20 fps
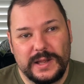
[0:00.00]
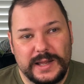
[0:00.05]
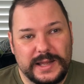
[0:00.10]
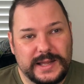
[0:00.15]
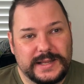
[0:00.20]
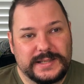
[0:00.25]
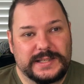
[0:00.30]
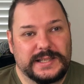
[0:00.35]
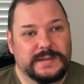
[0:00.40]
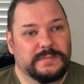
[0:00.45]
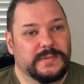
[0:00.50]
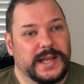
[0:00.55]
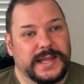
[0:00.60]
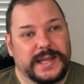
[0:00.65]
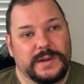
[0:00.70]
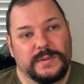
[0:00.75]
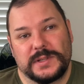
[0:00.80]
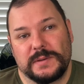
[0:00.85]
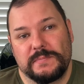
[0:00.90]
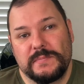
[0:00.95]
It seemed like
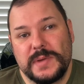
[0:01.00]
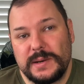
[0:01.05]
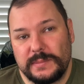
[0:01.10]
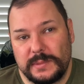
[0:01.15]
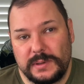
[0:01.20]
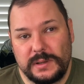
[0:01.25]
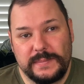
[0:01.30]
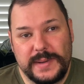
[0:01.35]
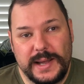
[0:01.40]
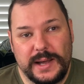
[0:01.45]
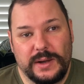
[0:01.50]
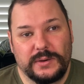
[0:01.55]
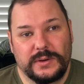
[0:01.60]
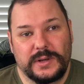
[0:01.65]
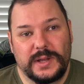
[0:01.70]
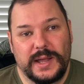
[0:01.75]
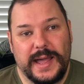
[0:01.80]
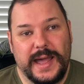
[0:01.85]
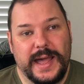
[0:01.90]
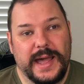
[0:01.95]
it was a minimal amount
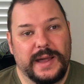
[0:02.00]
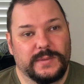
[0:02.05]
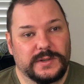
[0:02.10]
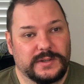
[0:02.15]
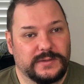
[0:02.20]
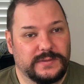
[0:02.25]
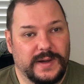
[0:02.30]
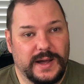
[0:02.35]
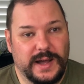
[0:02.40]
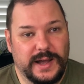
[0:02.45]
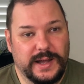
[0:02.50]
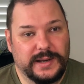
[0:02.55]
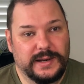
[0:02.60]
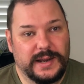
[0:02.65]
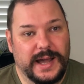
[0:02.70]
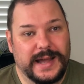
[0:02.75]
and was fine.